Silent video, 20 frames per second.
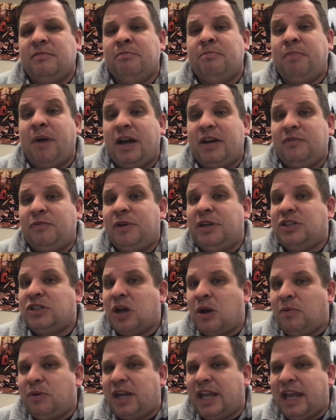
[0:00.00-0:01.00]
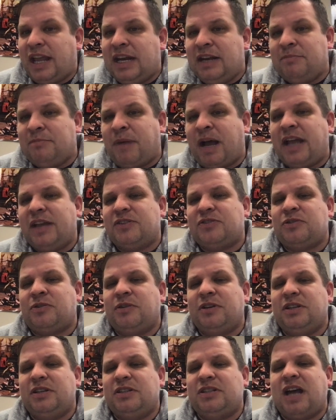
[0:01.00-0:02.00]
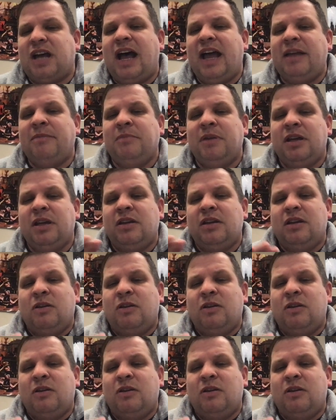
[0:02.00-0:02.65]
But if we don't hit it by a certain time,